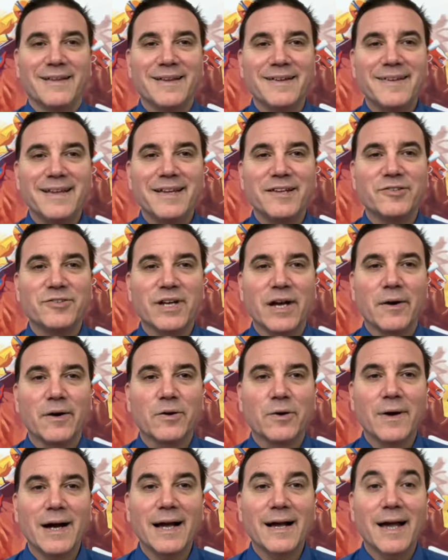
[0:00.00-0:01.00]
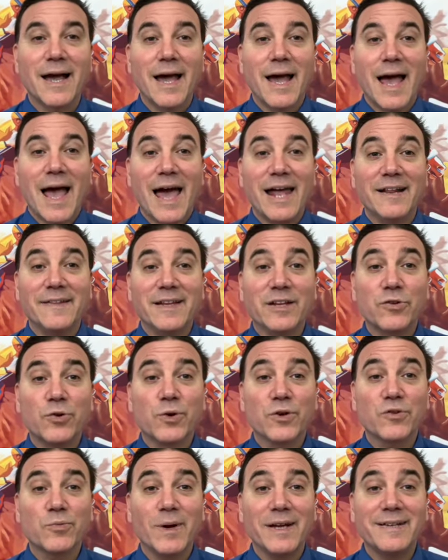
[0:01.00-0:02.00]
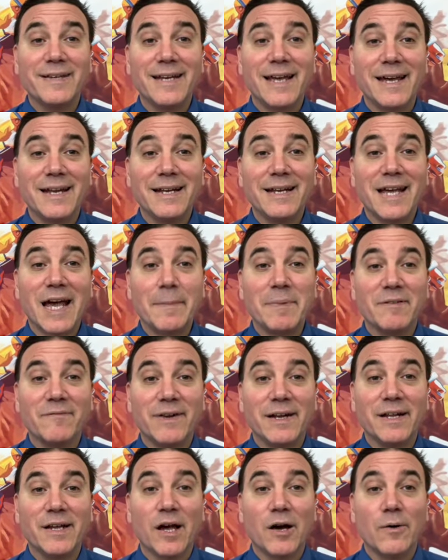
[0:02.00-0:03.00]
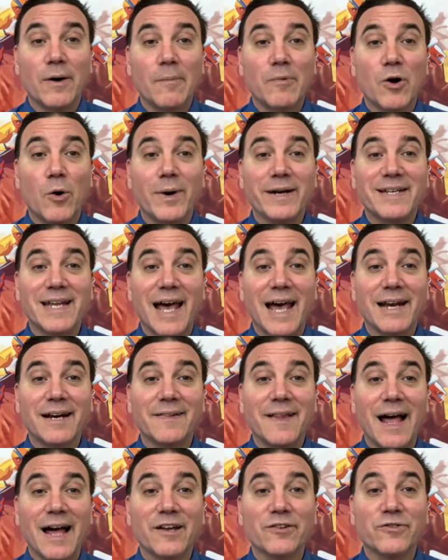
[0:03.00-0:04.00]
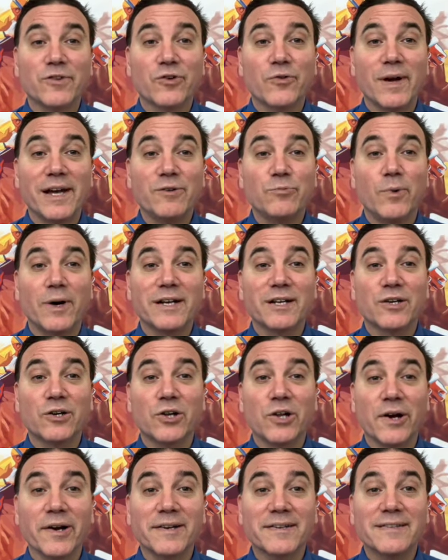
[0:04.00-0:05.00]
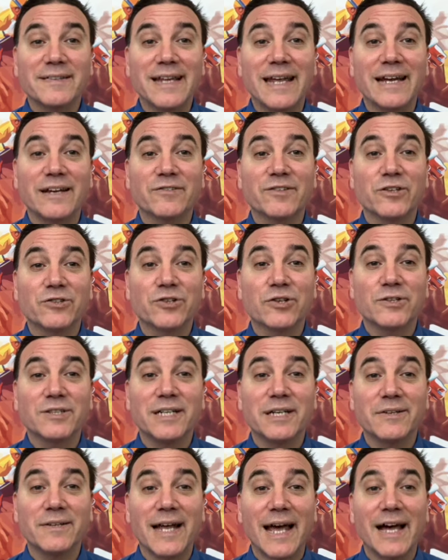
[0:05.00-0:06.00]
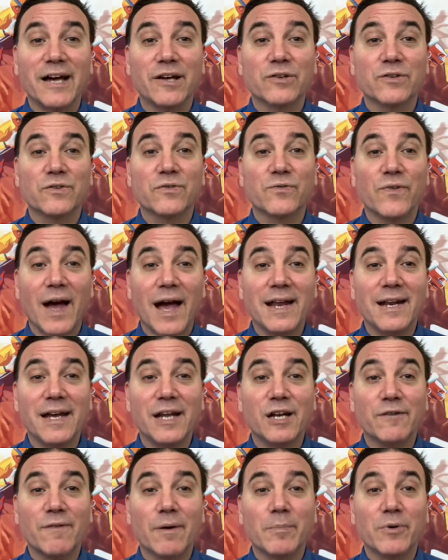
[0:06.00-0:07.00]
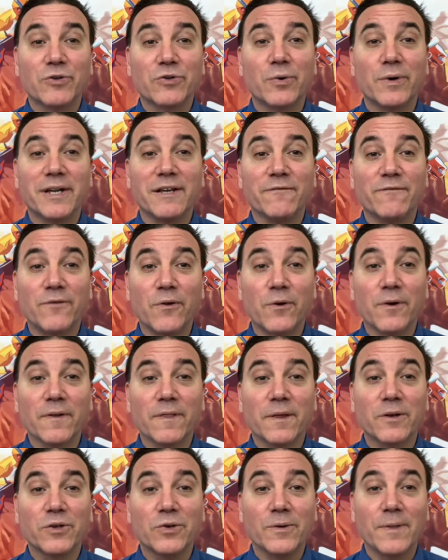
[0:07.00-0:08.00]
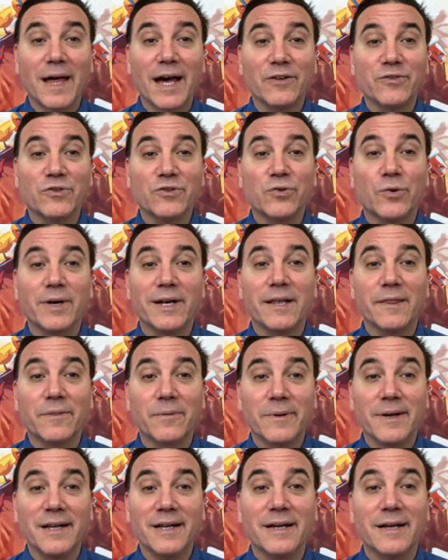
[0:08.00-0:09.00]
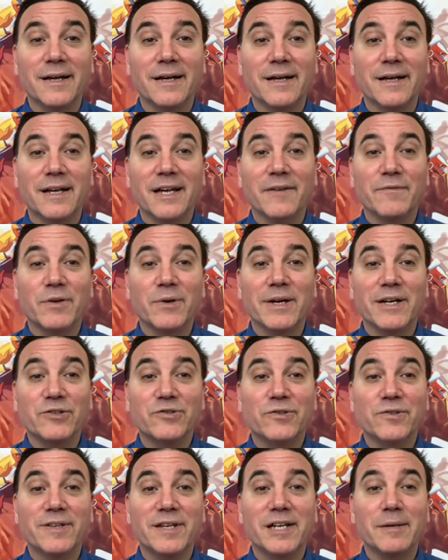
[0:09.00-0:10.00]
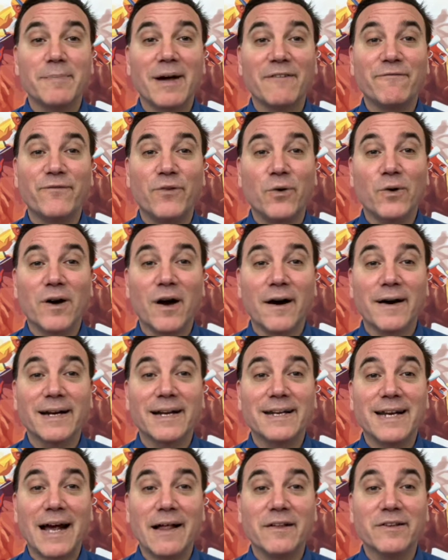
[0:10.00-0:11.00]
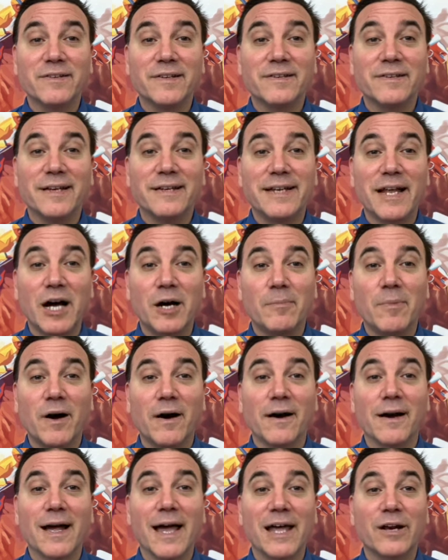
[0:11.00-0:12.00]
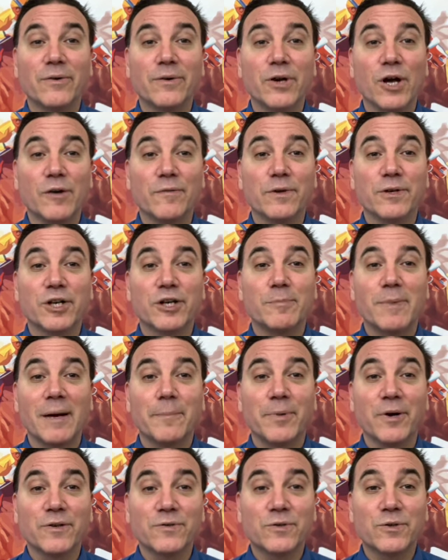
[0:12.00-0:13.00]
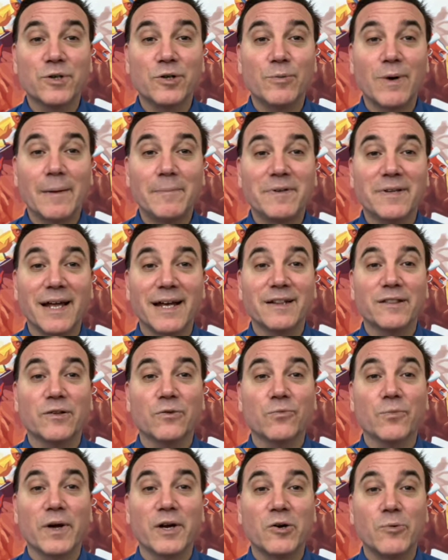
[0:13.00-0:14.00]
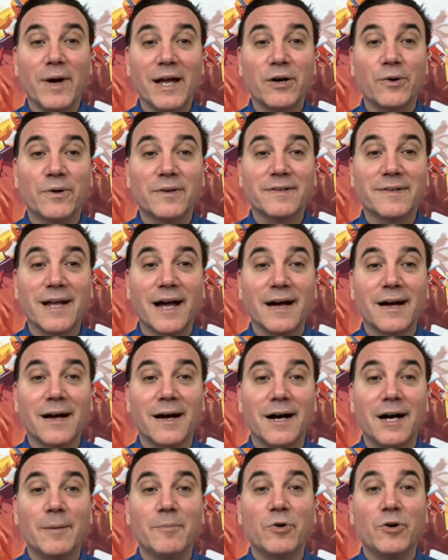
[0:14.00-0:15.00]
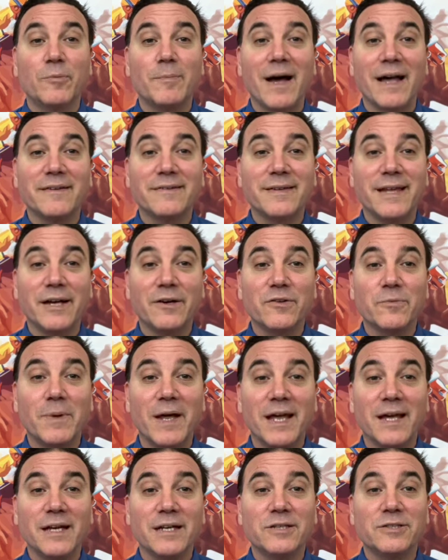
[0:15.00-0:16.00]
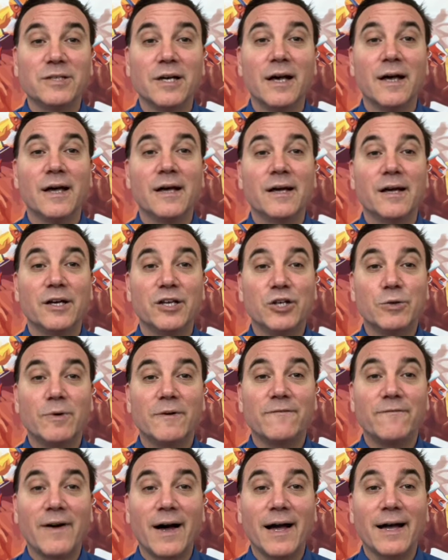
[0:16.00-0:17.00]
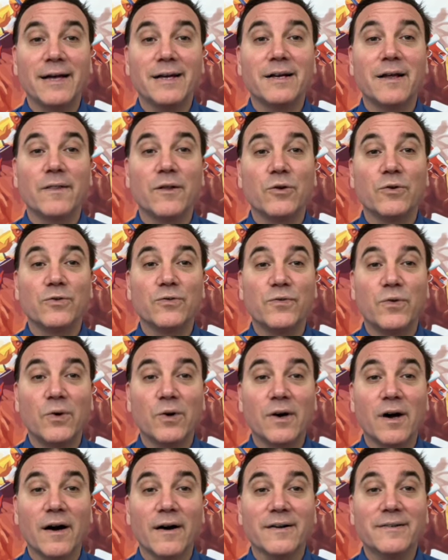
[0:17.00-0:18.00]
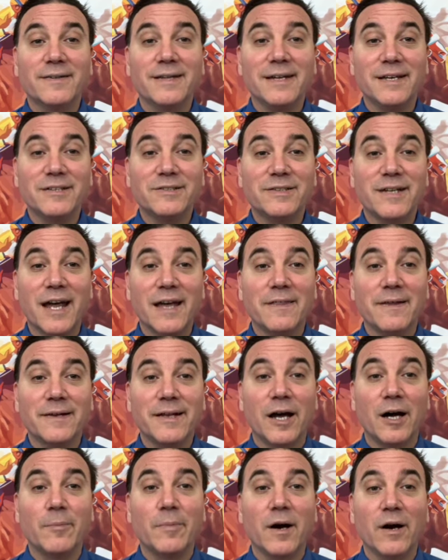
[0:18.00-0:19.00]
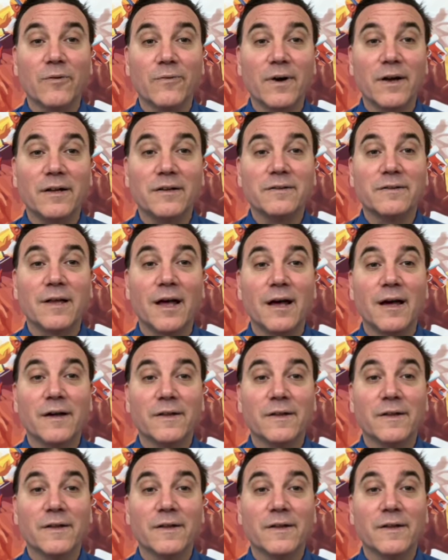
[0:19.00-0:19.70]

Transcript: This is Jarrod Horak, and in this horse racing handicapping video, I'm going to analyze the Grade 1 Clark Stakes at Churchill Downs, Friday, November 24th, 2023. If you're interested in my full card analysis at Del Mar, head on over to my personal website, therunawayhorse.com, on my sales page. You will find those full cards each day that Del Mar runs.